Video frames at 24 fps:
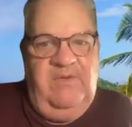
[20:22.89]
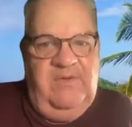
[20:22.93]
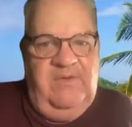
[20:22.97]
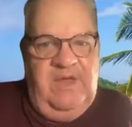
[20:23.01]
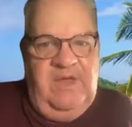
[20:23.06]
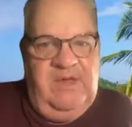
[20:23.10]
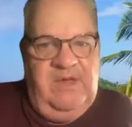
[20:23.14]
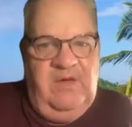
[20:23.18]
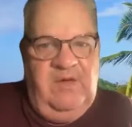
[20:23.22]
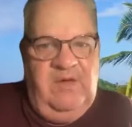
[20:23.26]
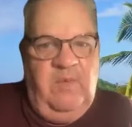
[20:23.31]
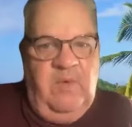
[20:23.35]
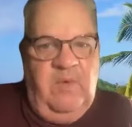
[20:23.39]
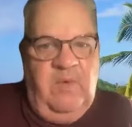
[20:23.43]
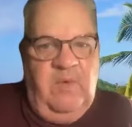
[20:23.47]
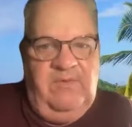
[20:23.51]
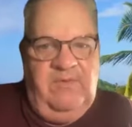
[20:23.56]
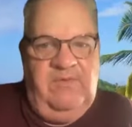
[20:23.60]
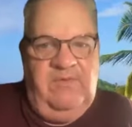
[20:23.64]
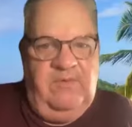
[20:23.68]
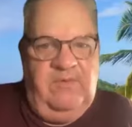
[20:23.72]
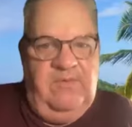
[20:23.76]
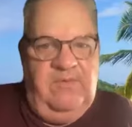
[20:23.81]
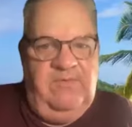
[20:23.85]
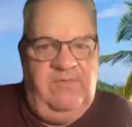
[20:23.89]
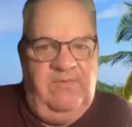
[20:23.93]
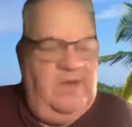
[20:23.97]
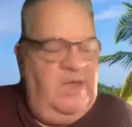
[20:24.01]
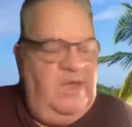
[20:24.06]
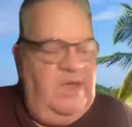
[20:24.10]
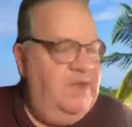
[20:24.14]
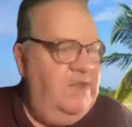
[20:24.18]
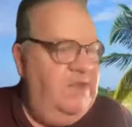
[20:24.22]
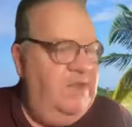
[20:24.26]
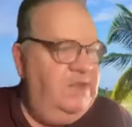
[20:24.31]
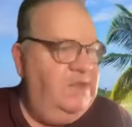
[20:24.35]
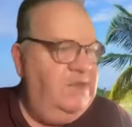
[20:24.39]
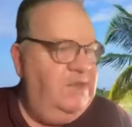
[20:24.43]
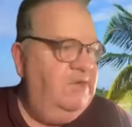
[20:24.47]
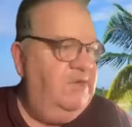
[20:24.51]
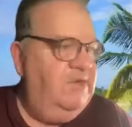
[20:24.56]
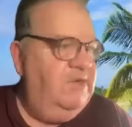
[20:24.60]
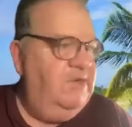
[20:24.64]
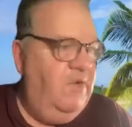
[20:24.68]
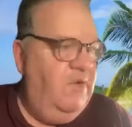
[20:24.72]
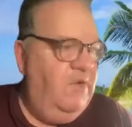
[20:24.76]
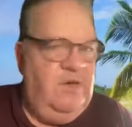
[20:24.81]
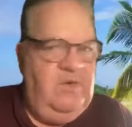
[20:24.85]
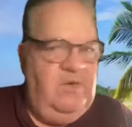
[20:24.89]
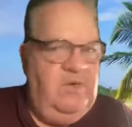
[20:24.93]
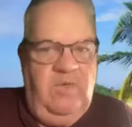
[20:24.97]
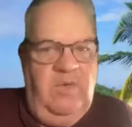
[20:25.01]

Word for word: They can quote scripture. They can quote.